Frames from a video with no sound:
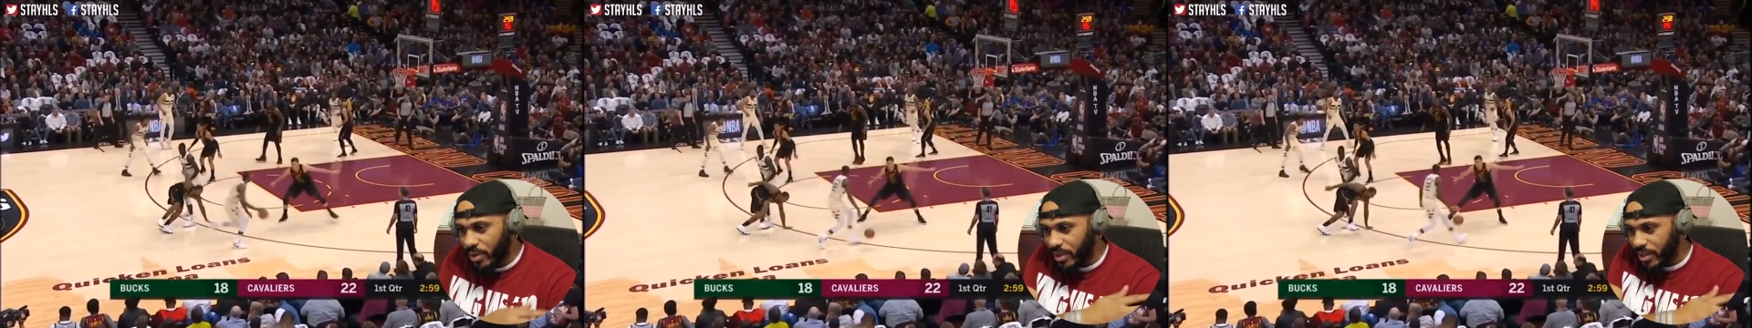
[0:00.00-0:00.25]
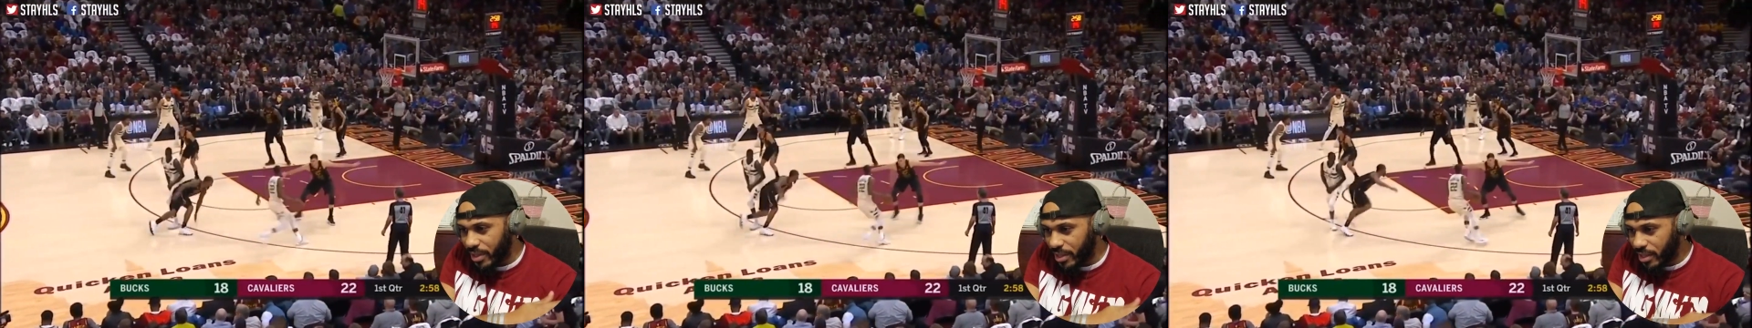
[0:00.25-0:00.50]

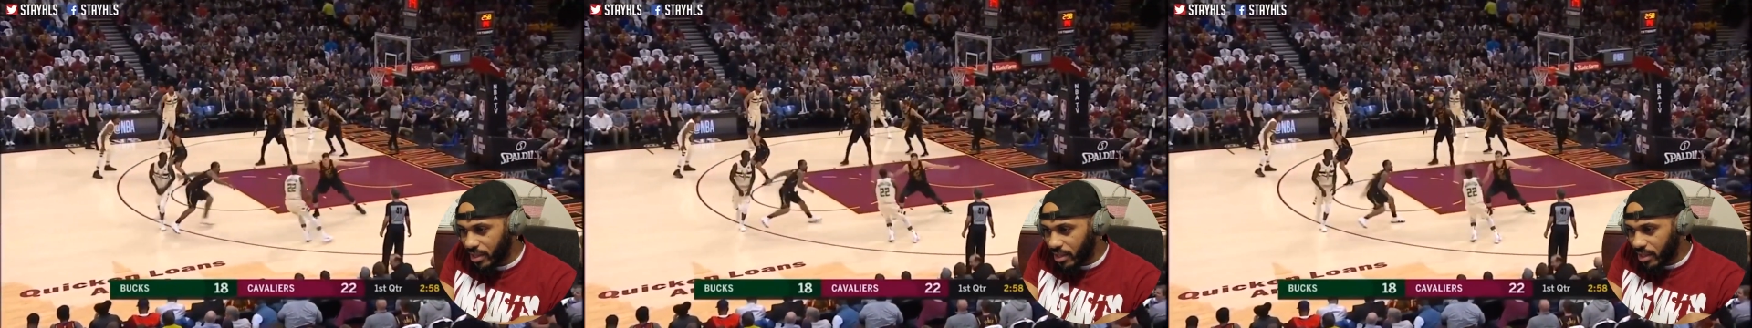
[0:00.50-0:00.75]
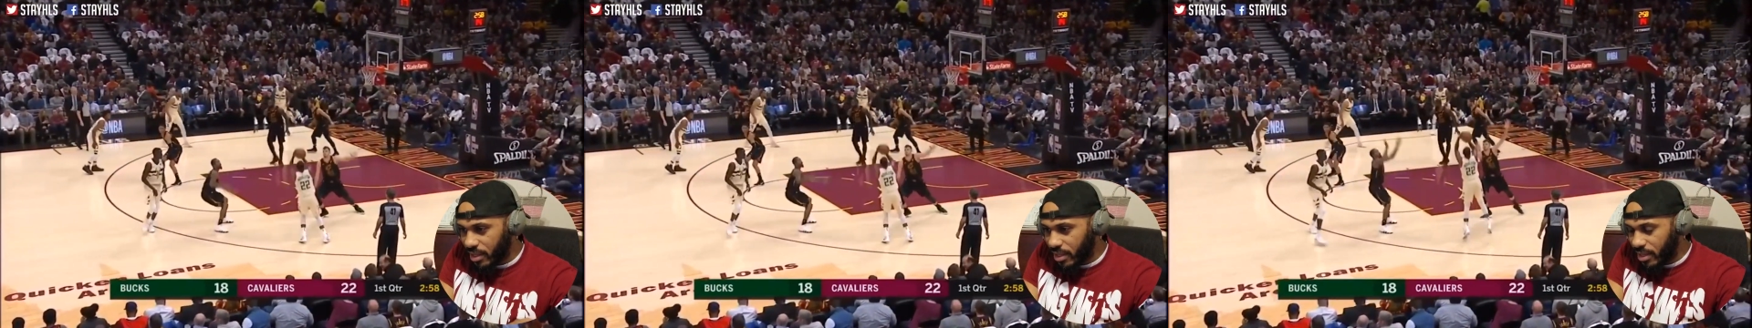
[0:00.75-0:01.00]

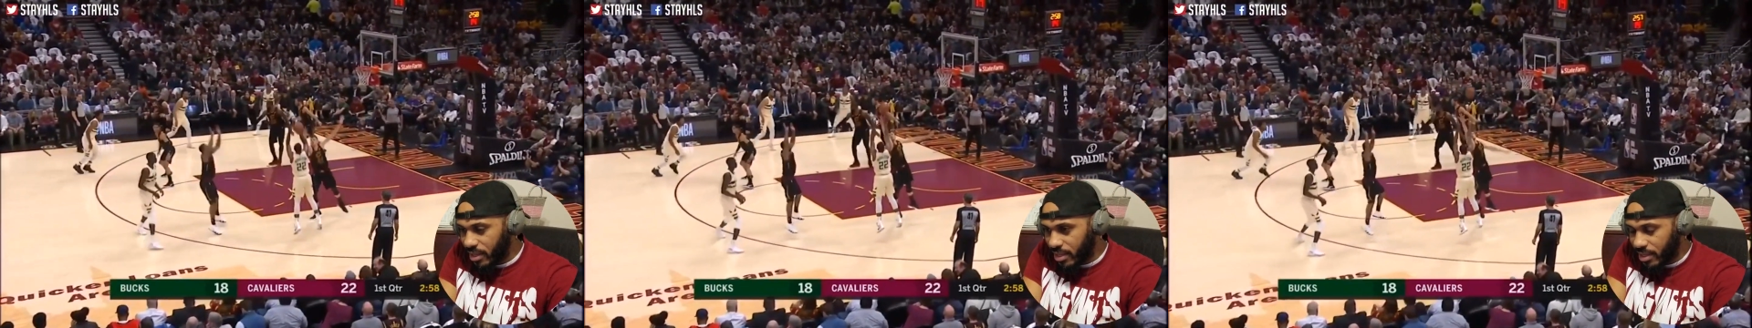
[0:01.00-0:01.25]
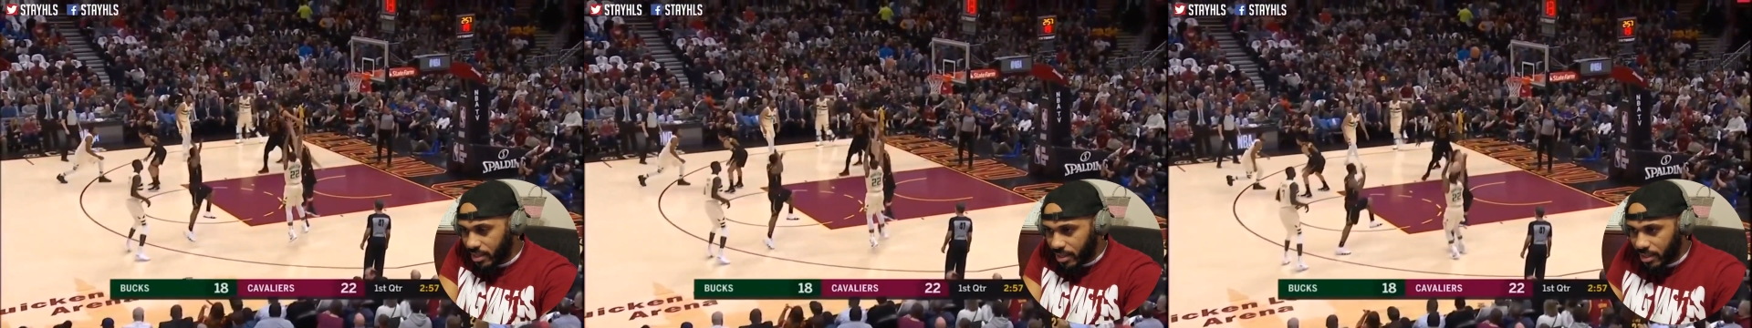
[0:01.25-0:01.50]

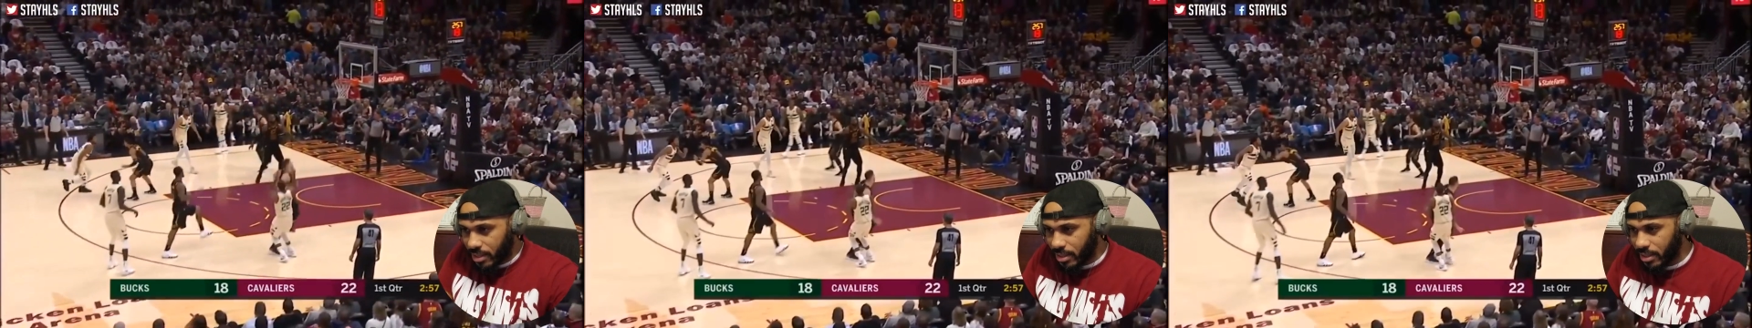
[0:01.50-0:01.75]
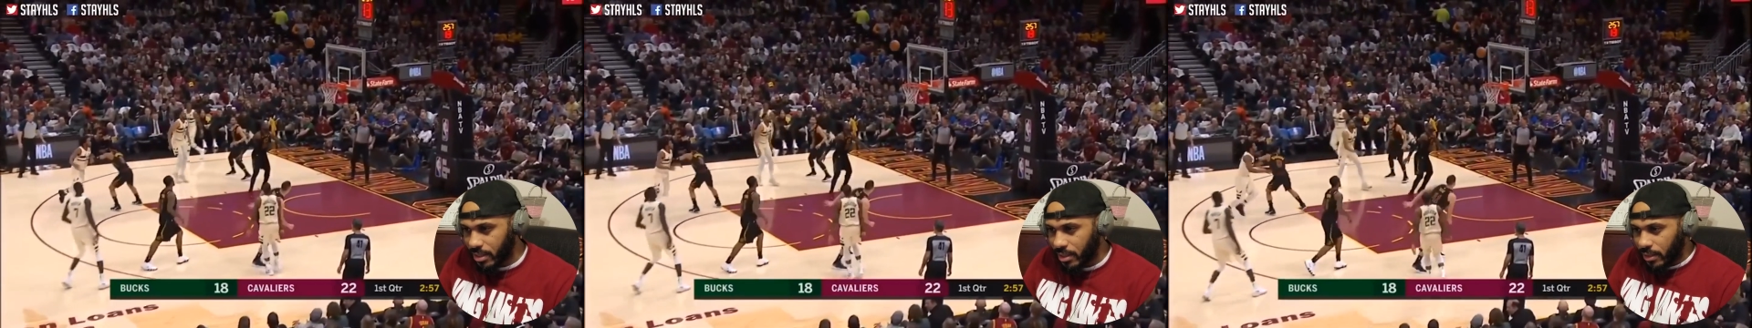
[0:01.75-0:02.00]

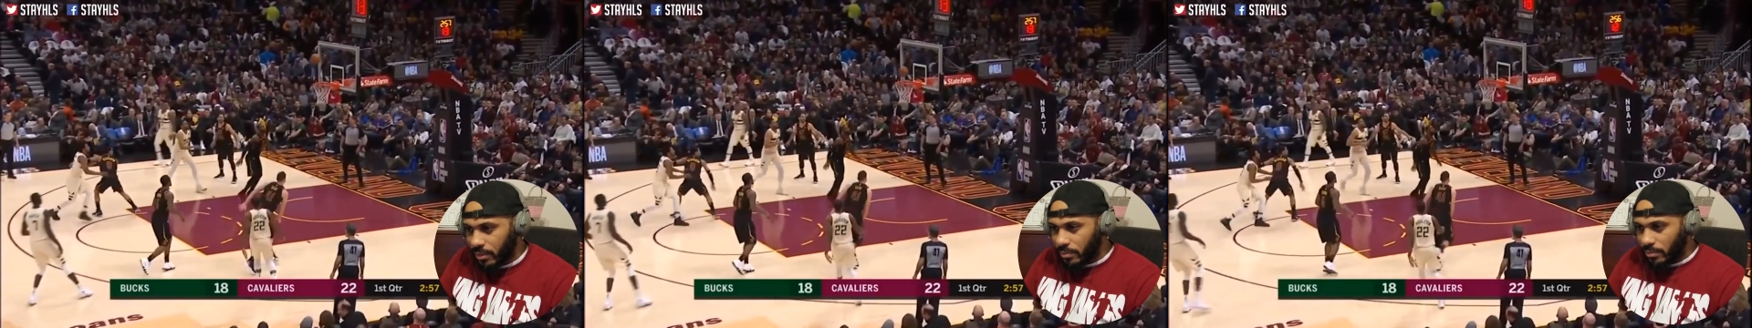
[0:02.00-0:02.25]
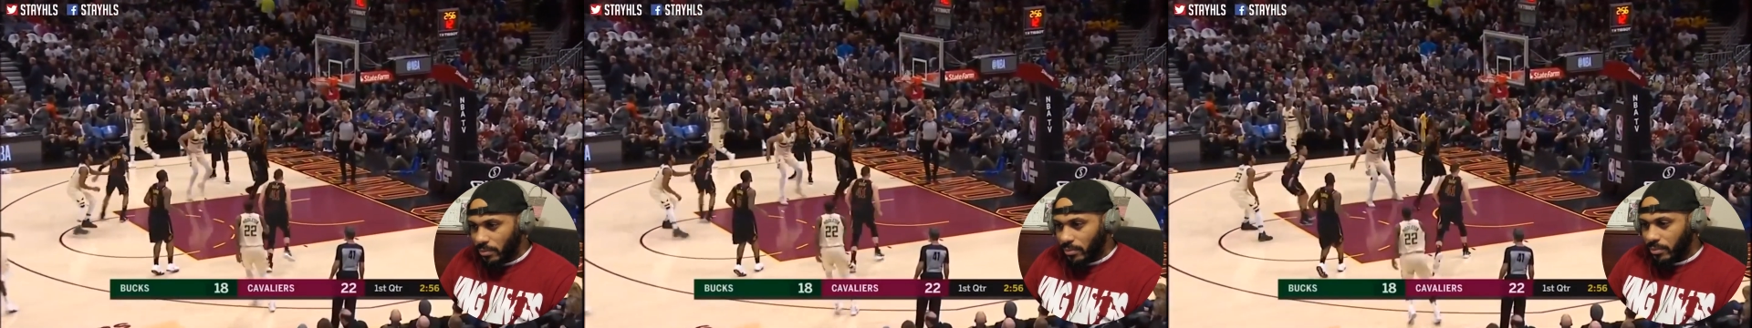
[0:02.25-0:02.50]

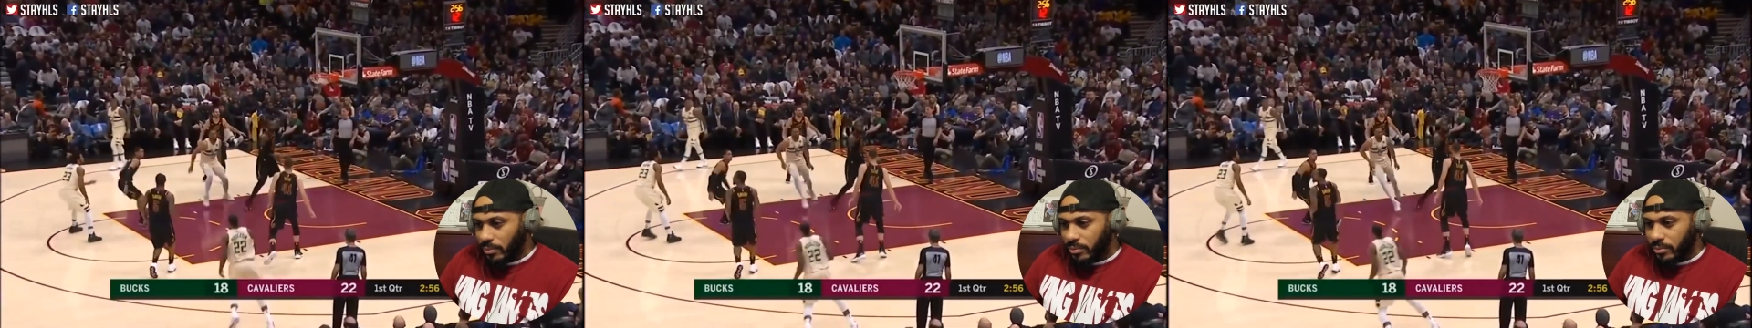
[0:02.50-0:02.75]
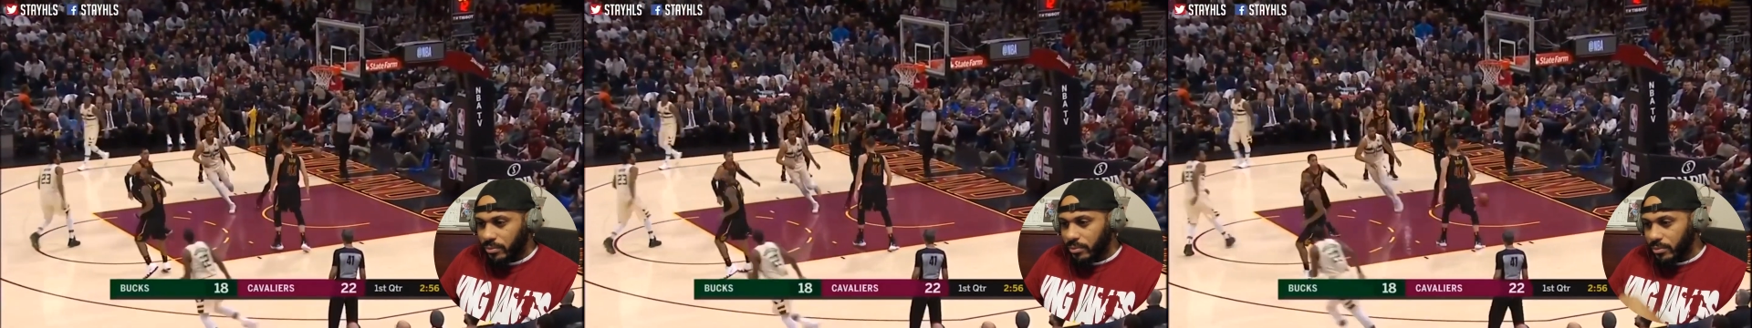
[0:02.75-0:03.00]

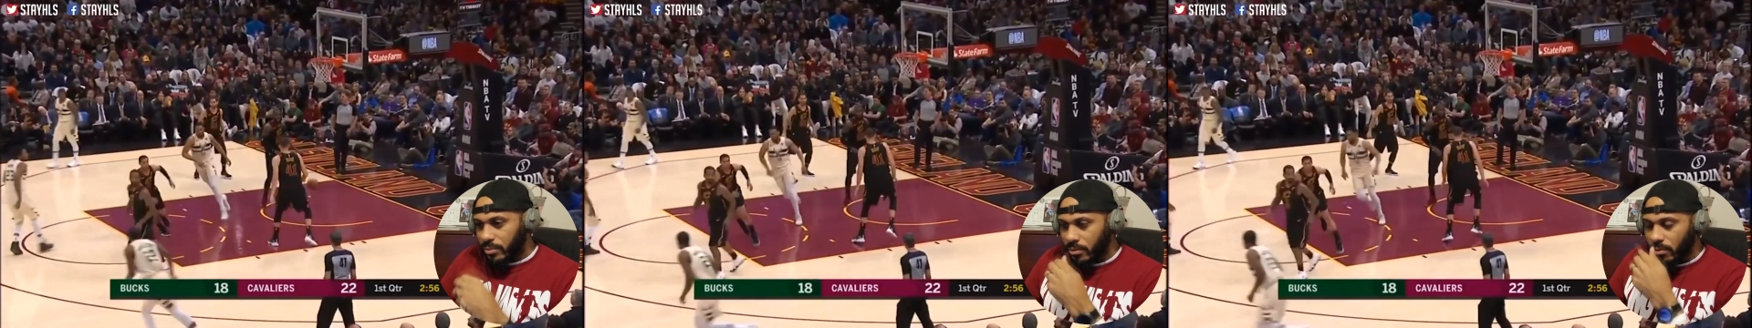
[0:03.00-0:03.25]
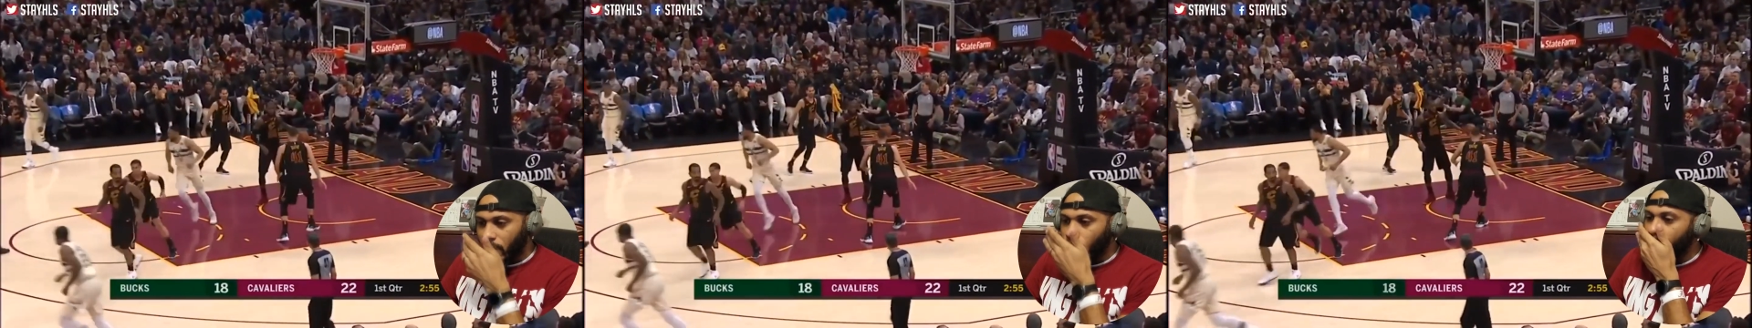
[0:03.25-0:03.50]

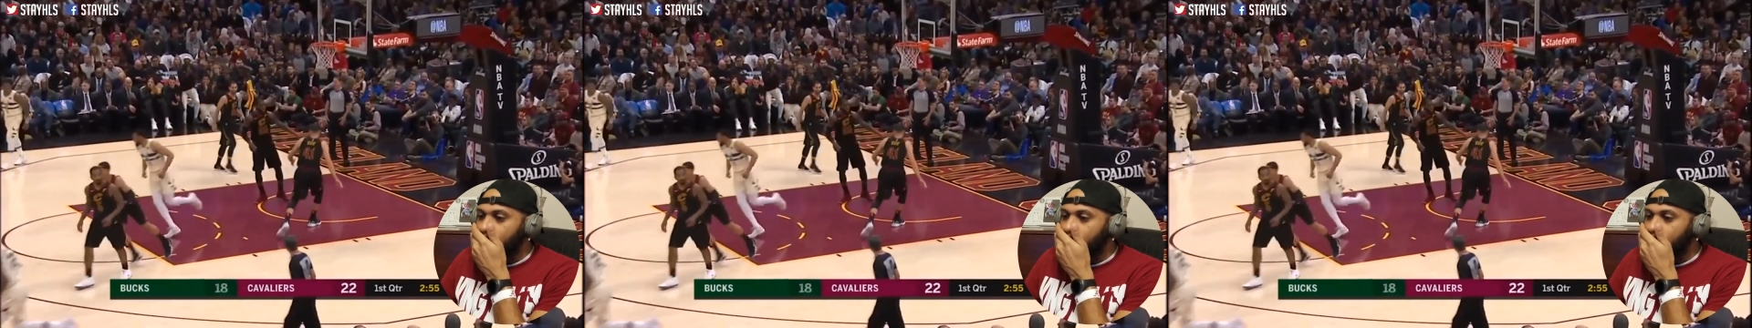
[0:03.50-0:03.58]
(silence)